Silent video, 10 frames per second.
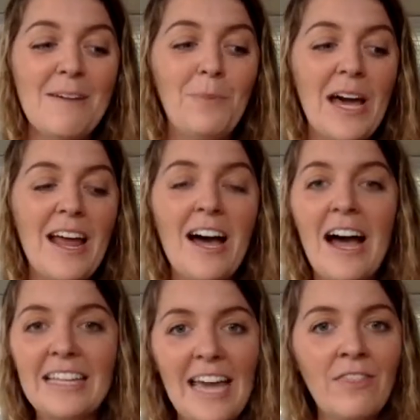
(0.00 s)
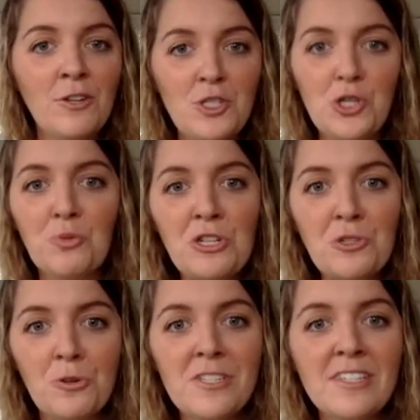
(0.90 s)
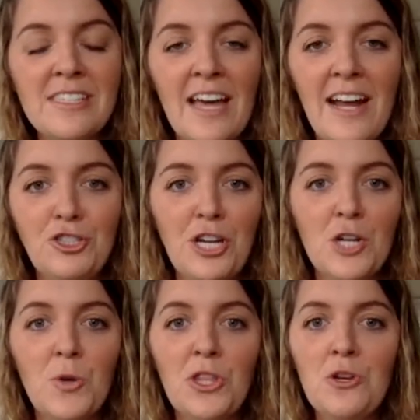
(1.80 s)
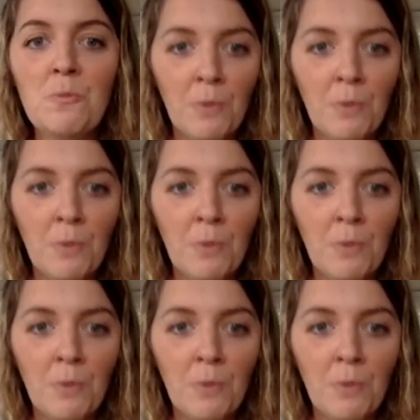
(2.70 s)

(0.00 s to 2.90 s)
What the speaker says: But again, those two resources that I shared with you,